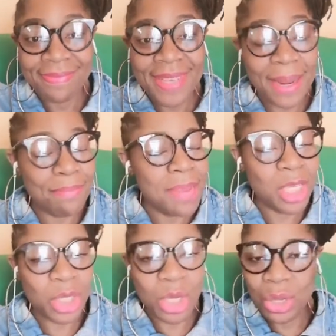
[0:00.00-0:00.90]
It
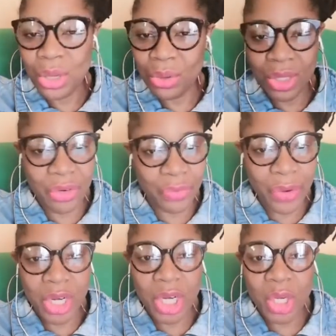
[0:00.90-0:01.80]
makes a huge
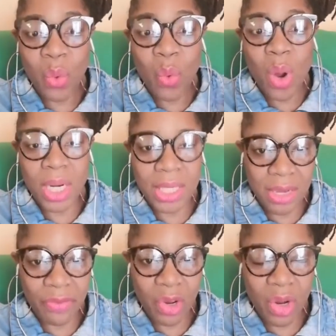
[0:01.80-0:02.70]
difference, the
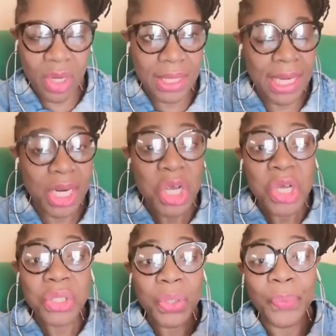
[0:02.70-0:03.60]
quality of your content.
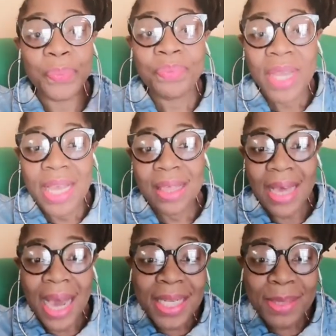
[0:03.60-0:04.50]
So
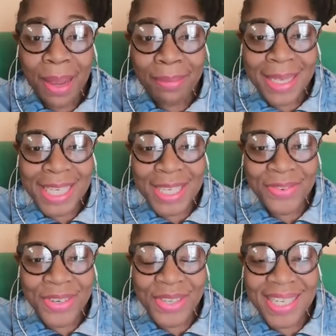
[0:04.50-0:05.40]
that is my message
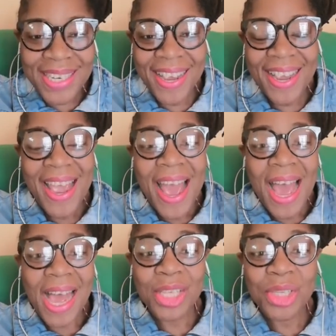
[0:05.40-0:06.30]
for you today.
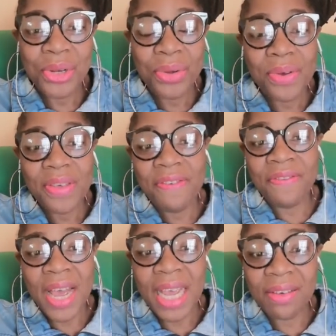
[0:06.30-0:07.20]
As you know, the
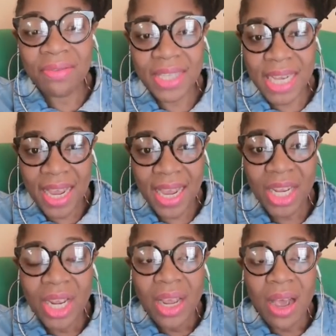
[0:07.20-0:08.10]
5-day
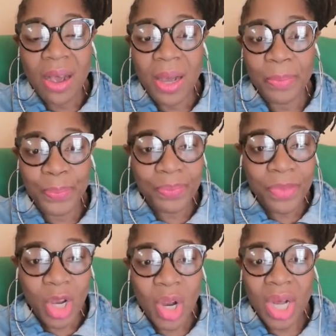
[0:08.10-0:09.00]

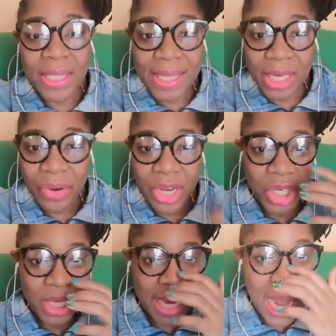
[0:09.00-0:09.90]
content creation